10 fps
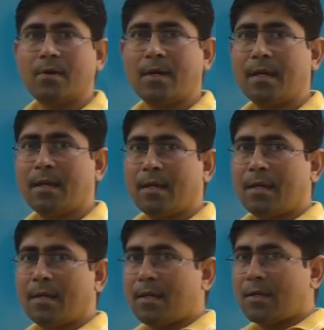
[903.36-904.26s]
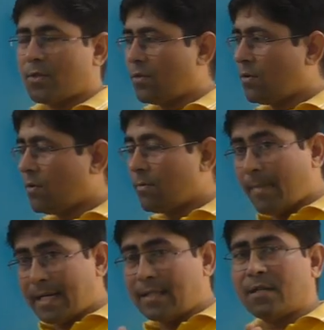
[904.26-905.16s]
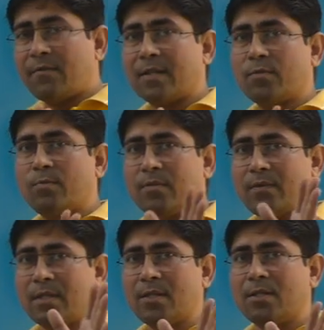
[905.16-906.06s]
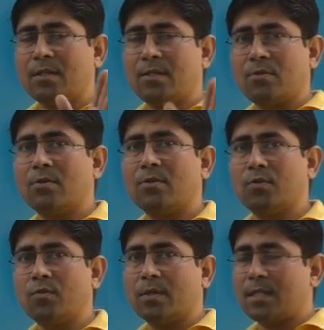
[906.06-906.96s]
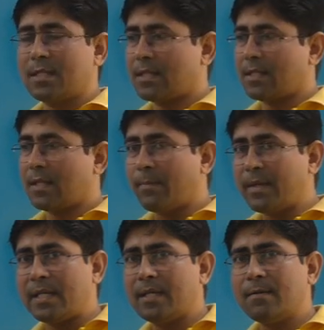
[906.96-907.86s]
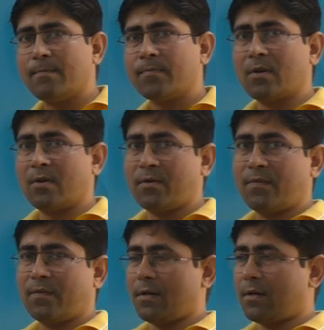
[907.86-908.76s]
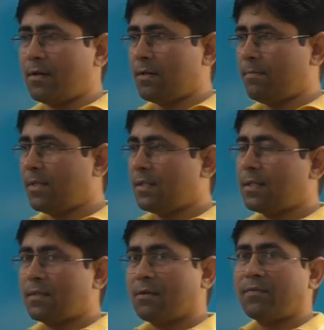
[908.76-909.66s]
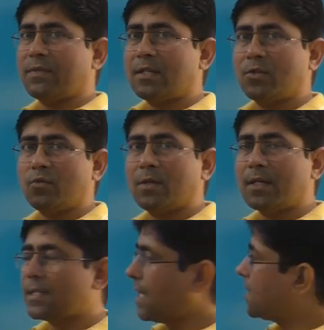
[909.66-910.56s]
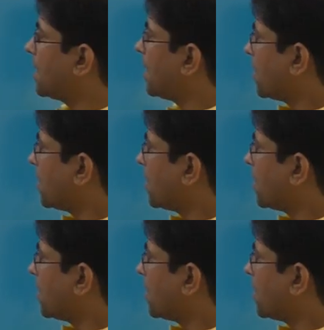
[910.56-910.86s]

Okay, so mind the difference between these two words in the meaning of means of these two words, and